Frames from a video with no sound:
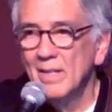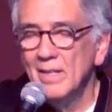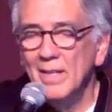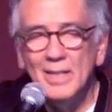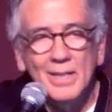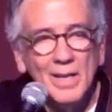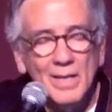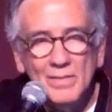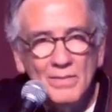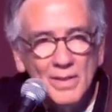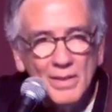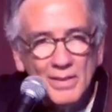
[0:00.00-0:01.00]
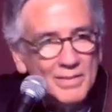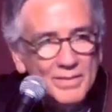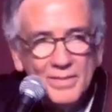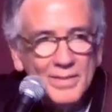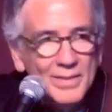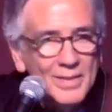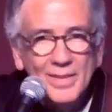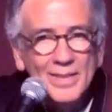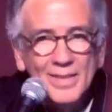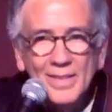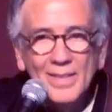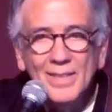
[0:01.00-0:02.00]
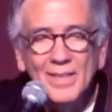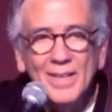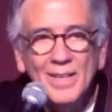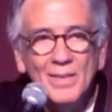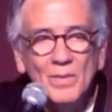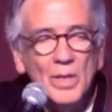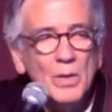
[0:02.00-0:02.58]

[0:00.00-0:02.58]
That kind of love. What